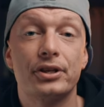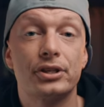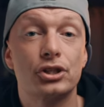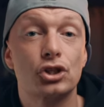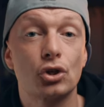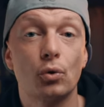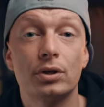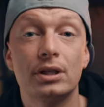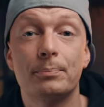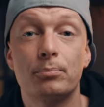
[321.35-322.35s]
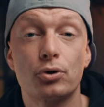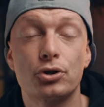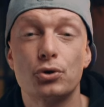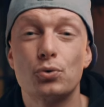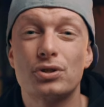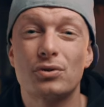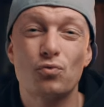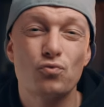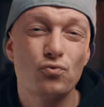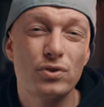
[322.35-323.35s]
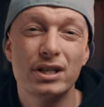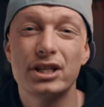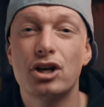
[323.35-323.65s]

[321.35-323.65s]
the Sony produced really